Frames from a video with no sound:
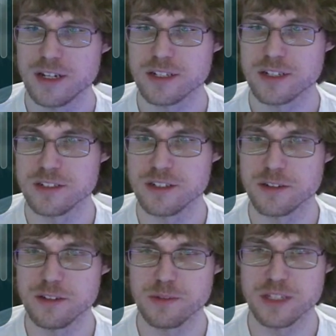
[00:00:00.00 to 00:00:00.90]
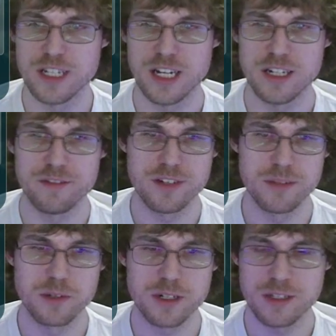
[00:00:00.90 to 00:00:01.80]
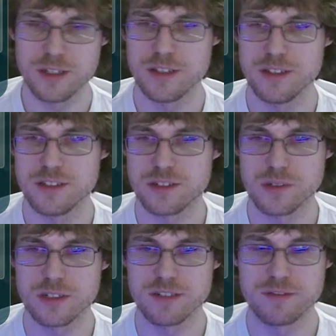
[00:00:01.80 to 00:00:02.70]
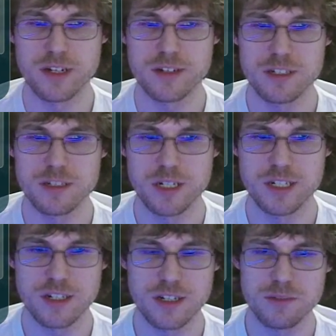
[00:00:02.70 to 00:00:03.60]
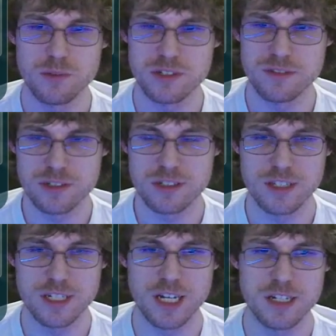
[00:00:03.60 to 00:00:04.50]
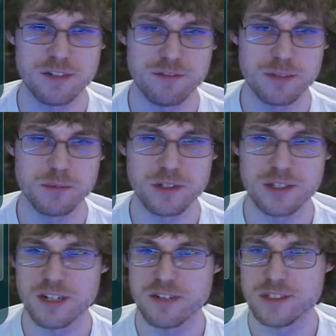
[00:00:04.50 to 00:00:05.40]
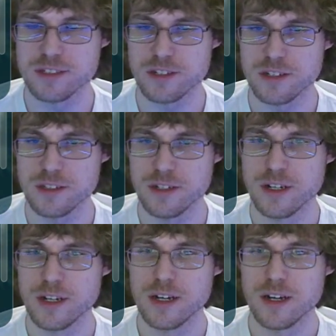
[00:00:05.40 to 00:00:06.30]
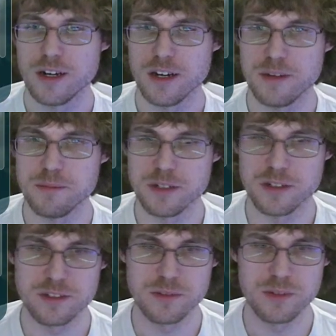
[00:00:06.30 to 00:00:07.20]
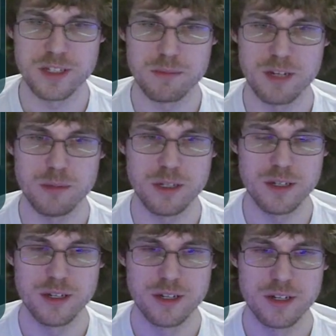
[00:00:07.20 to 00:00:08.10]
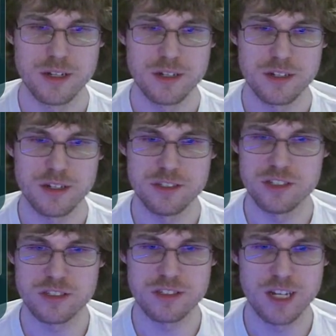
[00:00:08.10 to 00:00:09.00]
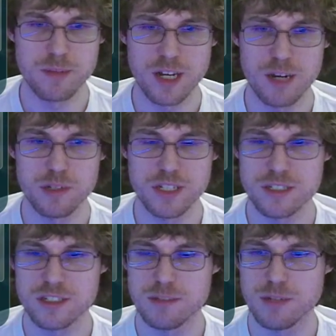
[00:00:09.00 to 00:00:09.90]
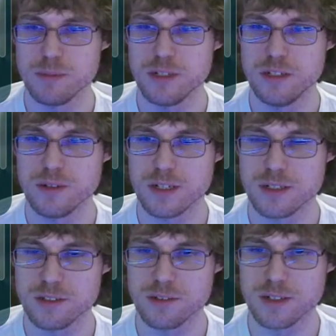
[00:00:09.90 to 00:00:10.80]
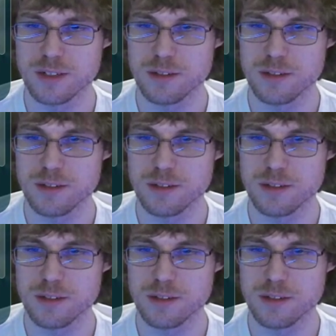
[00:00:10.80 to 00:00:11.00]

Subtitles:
Because with the .NET framework, these scores could vary depending on which version of the .NET framework you have installed, and also with like maybe just-in-time compilation it might be doing during